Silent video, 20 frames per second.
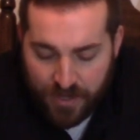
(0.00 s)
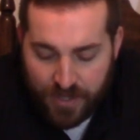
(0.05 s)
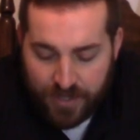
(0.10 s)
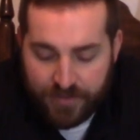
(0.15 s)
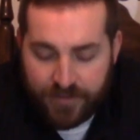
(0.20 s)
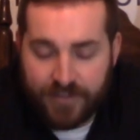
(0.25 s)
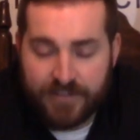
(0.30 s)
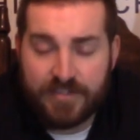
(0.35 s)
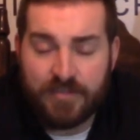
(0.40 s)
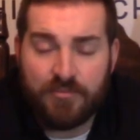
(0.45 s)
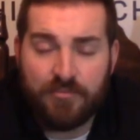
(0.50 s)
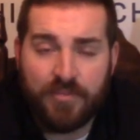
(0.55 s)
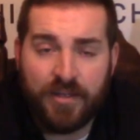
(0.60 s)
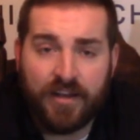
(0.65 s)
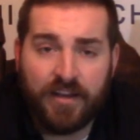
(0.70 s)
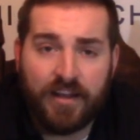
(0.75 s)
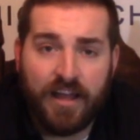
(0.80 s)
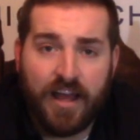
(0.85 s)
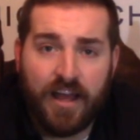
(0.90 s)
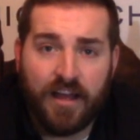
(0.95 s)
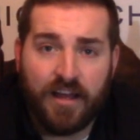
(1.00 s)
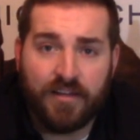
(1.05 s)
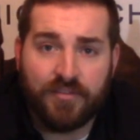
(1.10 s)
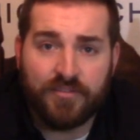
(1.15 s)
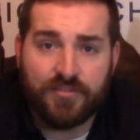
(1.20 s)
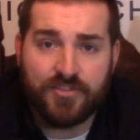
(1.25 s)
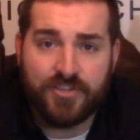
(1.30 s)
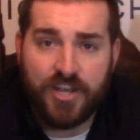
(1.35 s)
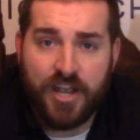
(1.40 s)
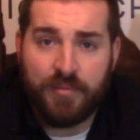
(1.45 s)
Nick Zimmerman, uh,
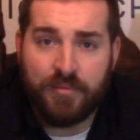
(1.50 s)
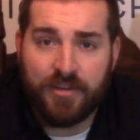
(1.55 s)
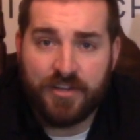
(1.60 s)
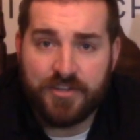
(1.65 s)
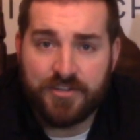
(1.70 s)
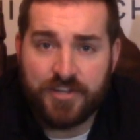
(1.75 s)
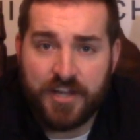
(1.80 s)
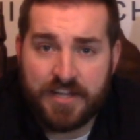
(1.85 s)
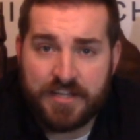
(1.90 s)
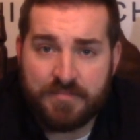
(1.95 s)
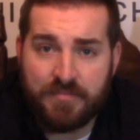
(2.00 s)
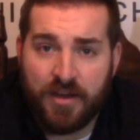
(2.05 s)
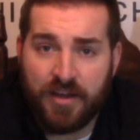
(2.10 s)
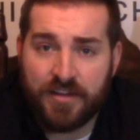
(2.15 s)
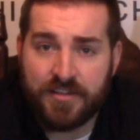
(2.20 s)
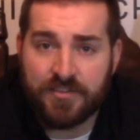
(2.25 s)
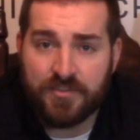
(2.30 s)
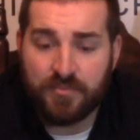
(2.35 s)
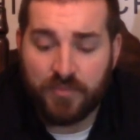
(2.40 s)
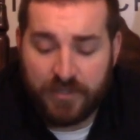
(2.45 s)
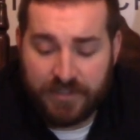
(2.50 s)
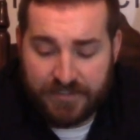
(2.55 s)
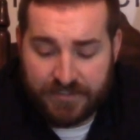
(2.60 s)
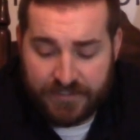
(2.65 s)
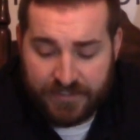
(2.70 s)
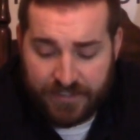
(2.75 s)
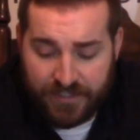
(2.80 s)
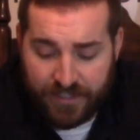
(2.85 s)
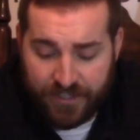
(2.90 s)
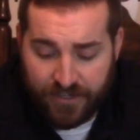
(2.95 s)
champion of Ches-Mont, is the one
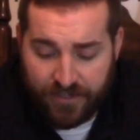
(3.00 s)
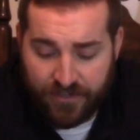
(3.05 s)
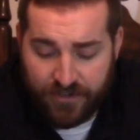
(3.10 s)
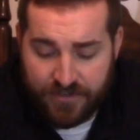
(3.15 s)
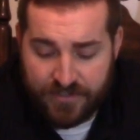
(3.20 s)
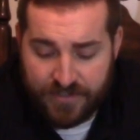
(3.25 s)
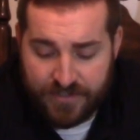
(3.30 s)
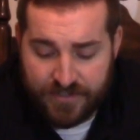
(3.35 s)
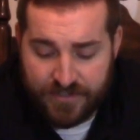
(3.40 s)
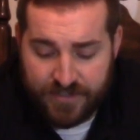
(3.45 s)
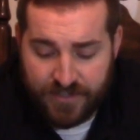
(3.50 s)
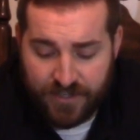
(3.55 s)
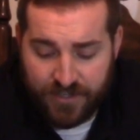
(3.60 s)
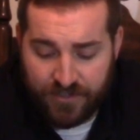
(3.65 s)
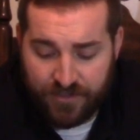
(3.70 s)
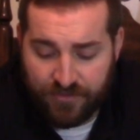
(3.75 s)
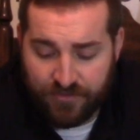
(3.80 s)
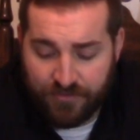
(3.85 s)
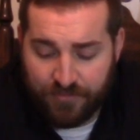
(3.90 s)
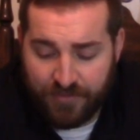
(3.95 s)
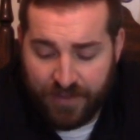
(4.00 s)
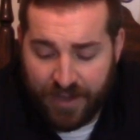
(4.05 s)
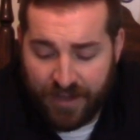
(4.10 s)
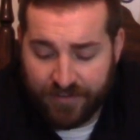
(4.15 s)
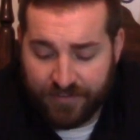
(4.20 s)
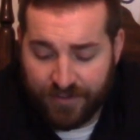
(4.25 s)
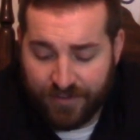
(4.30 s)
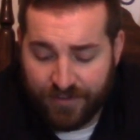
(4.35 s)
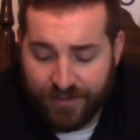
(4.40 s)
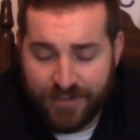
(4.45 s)
seed here. He's a senior from
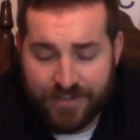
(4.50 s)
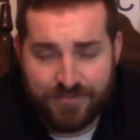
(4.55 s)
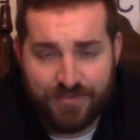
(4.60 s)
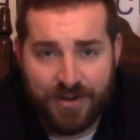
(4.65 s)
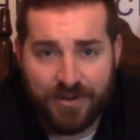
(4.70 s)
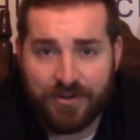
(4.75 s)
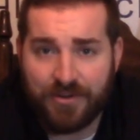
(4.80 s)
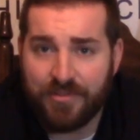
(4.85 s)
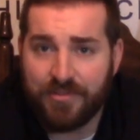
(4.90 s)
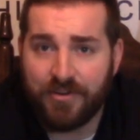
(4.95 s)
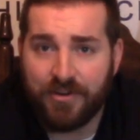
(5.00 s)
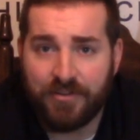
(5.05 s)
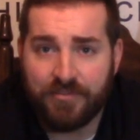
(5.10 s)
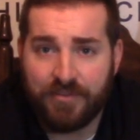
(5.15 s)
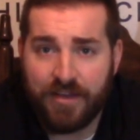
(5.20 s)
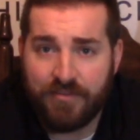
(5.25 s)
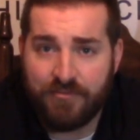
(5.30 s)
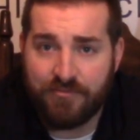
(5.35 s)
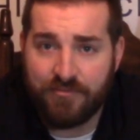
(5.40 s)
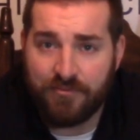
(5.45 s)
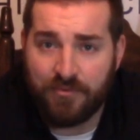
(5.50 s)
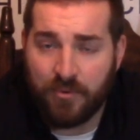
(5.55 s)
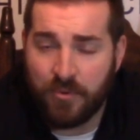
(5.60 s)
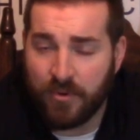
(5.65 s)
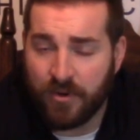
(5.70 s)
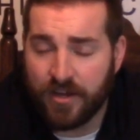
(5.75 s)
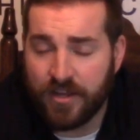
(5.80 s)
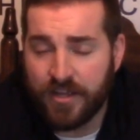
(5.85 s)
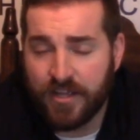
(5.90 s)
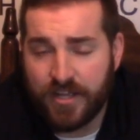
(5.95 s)
Downingtown East, record 35 and
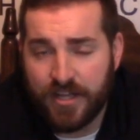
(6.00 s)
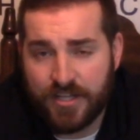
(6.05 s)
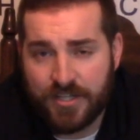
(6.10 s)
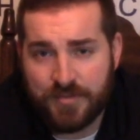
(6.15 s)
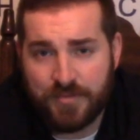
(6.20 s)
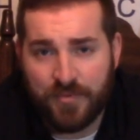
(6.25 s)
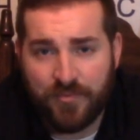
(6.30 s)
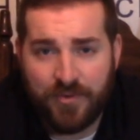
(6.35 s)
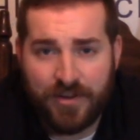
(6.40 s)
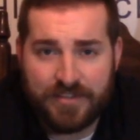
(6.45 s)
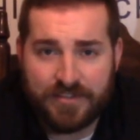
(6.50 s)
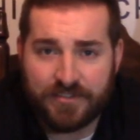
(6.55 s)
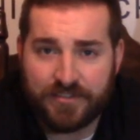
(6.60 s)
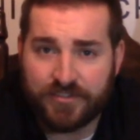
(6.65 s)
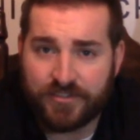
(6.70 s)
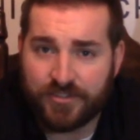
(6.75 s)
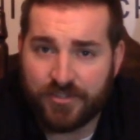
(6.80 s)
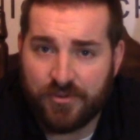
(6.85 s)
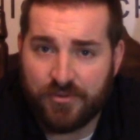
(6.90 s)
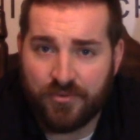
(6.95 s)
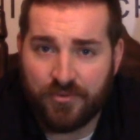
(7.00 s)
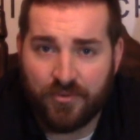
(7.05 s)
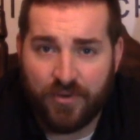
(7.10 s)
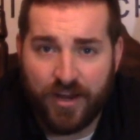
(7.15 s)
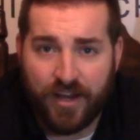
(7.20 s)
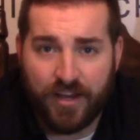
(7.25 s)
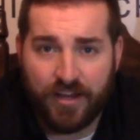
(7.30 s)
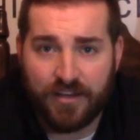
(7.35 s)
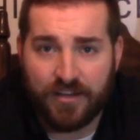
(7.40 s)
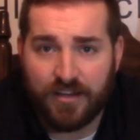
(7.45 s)
4. He's been wrestling so
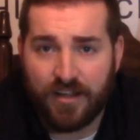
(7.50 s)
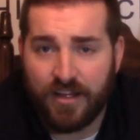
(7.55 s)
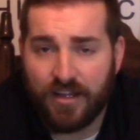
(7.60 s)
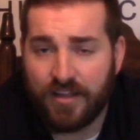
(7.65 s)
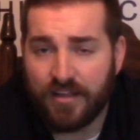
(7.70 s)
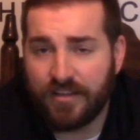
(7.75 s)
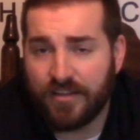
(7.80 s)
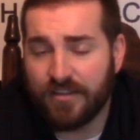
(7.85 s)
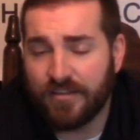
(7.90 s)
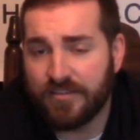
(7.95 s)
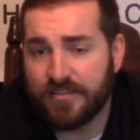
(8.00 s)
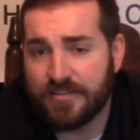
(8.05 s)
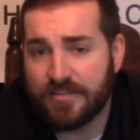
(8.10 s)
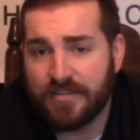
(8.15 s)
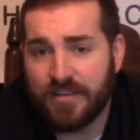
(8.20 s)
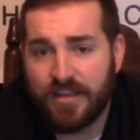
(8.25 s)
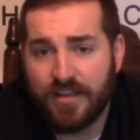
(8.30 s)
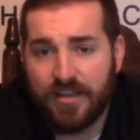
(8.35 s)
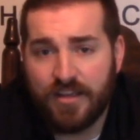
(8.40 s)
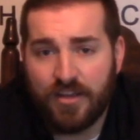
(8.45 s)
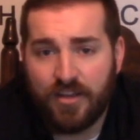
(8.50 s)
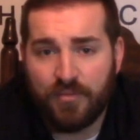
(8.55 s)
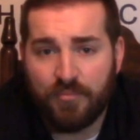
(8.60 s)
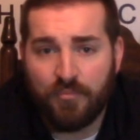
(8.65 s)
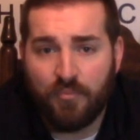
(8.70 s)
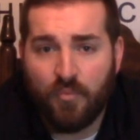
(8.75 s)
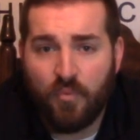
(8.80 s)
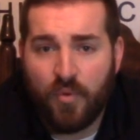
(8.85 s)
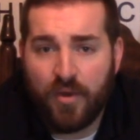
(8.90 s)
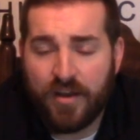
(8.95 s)
great. Uh, he's
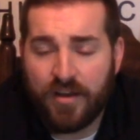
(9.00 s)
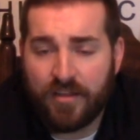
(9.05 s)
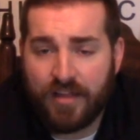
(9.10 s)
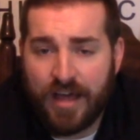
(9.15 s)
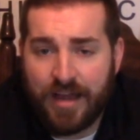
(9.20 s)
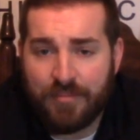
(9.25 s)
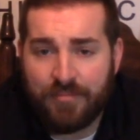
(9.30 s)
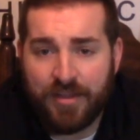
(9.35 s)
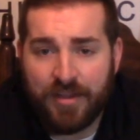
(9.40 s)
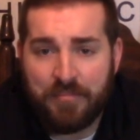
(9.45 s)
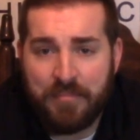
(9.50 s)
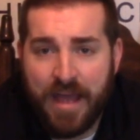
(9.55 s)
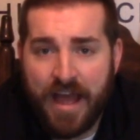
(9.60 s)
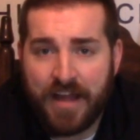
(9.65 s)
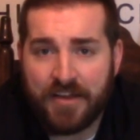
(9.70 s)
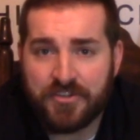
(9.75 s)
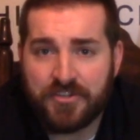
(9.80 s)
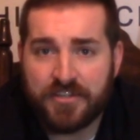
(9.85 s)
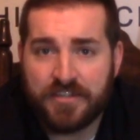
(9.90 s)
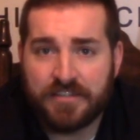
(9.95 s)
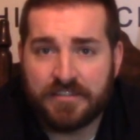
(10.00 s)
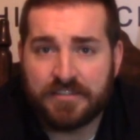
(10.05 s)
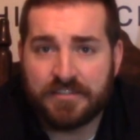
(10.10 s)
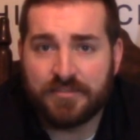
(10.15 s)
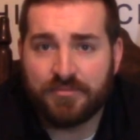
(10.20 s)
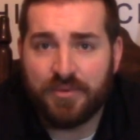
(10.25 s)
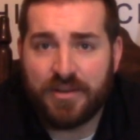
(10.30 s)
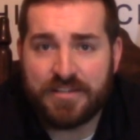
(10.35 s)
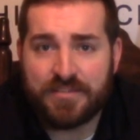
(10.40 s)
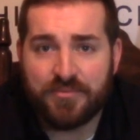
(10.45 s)
win a lot of big
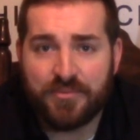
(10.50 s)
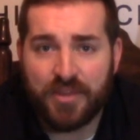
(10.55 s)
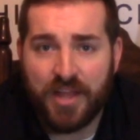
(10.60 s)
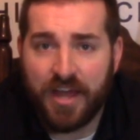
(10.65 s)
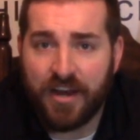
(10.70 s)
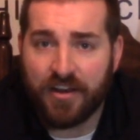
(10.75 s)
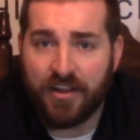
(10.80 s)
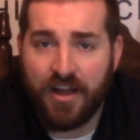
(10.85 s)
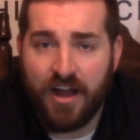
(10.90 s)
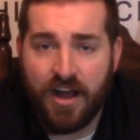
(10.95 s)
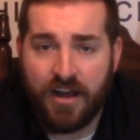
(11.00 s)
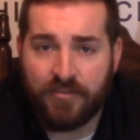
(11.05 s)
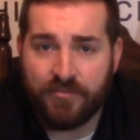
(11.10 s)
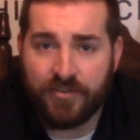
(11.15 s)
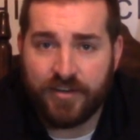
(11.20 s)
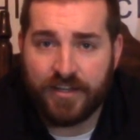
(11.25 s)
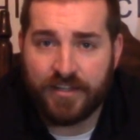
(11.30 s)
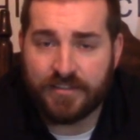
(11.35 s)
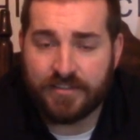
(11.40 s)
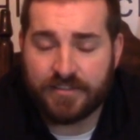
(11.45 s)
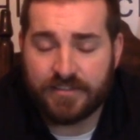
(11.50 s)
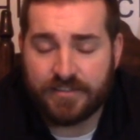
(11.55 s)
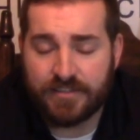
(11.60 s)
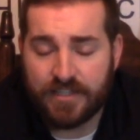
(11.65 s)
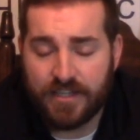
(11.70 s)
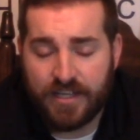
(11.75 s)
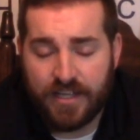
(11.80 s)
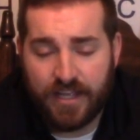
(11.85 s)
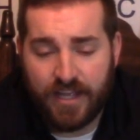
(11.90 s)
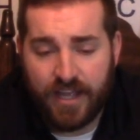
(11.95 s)
matches, wrestle with a lot of confidence,
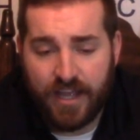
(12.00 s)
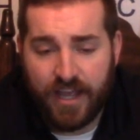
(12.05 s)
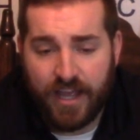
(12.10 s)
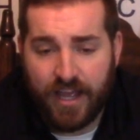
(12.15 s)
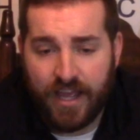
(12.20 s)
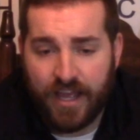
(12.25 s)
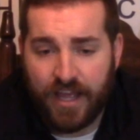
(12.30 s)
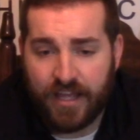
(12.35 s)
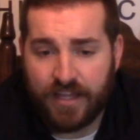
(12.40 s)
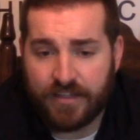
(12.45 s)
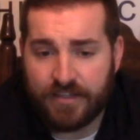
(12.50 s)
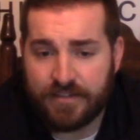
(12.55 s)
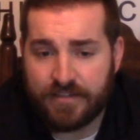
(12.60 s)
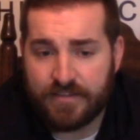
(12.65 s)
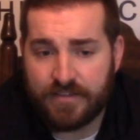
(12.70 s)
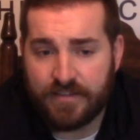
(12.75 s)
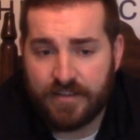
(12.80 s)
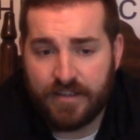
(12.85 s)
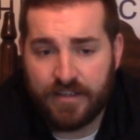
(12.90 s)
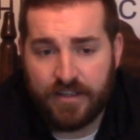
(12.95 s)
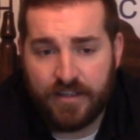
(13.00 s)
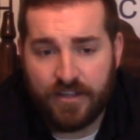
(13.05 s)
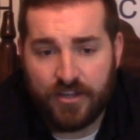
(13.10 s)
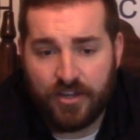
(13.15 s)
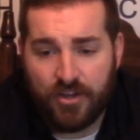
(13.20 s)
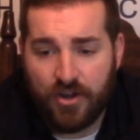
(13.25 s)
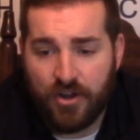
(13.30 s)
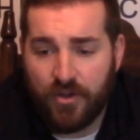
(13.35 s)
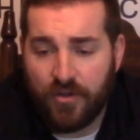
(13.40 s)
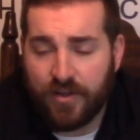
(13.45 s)
and
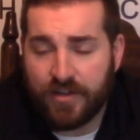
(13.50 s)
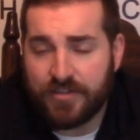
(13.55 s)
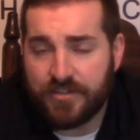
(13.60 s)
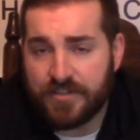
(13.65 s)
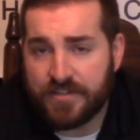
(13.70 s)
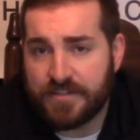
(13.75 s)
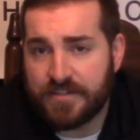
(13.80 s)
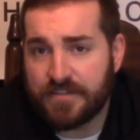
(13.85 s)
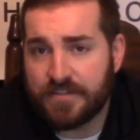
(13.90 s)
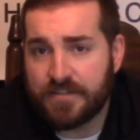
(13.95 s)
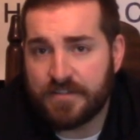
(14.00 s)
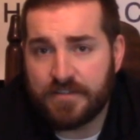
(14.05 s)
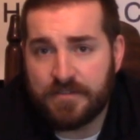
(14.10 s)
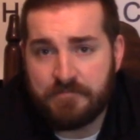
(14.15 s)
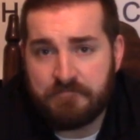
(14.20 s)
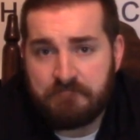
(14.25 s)
you know, I just